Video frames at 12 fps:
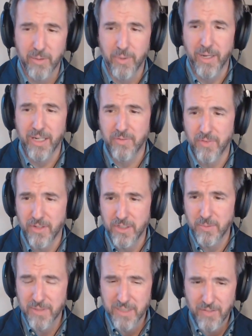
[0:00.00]
we asked very
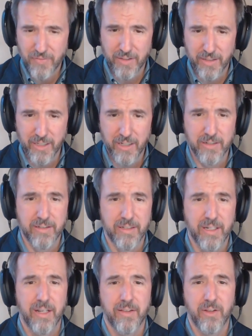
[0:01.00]
specifically, because
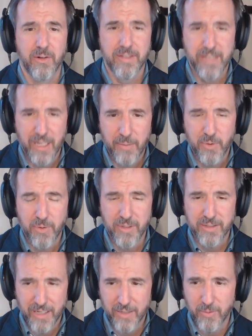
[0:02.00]
they're Samuel and
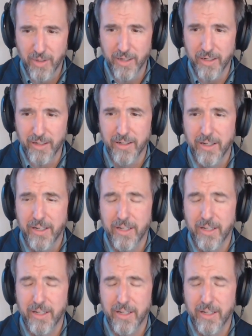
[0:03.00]
Zechariah,